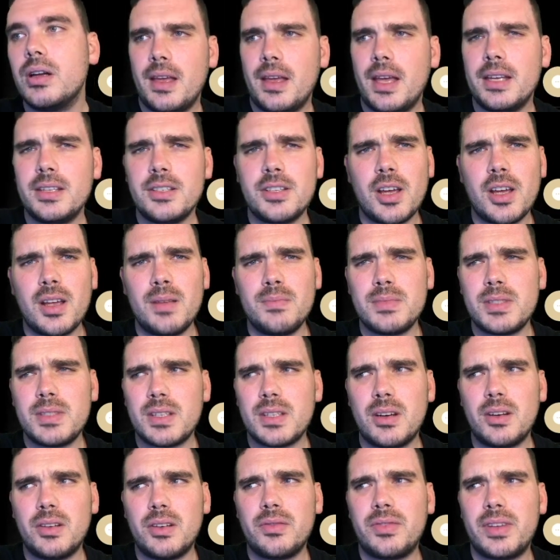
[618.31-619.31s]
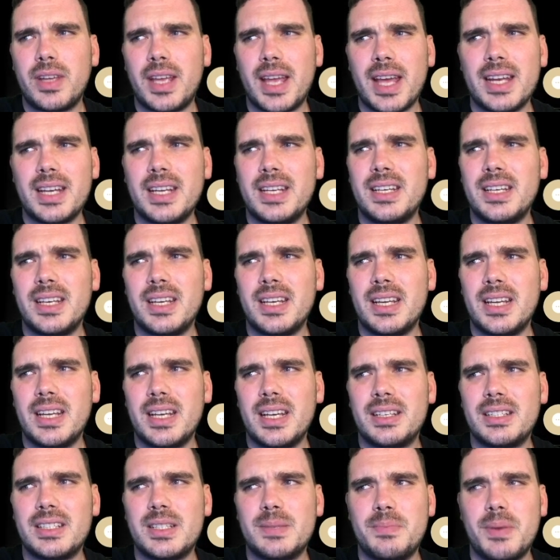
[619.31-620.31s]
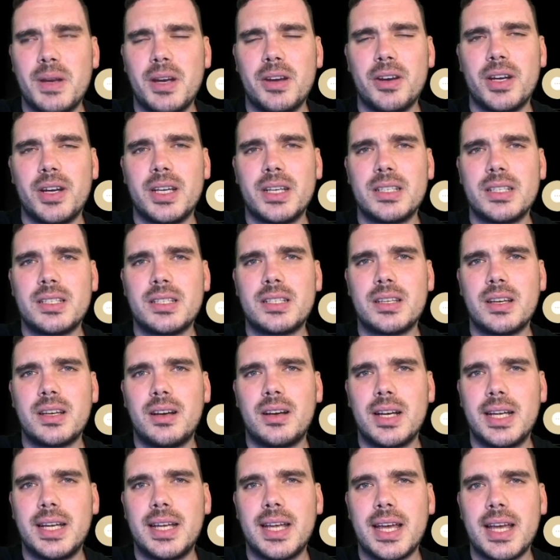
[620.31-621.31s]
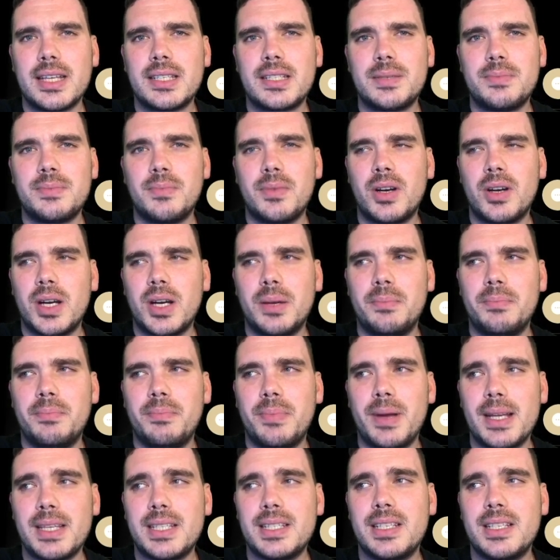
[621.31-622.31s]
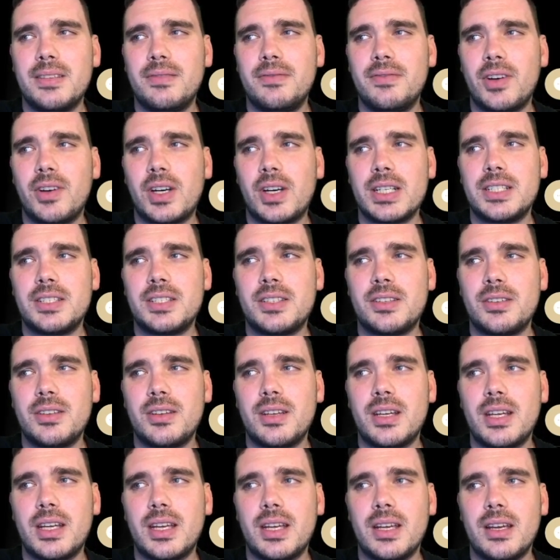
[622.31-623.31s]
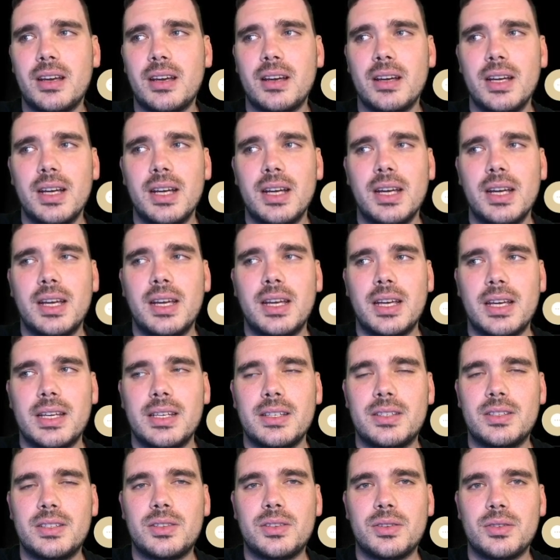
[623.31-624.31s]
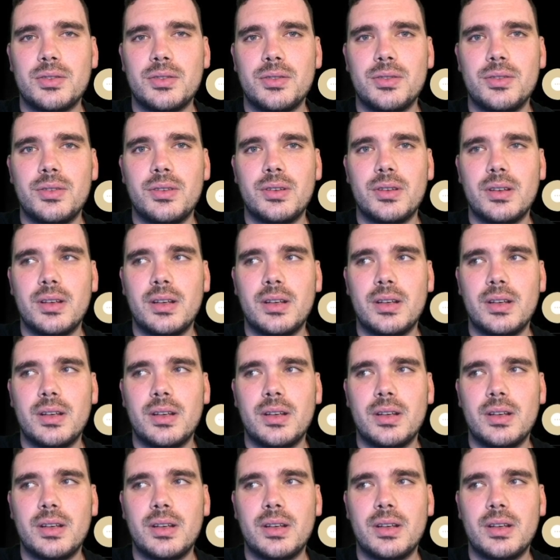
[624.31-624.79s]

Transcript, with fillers: In terms of getting experience, I guess my best advice to you here is to,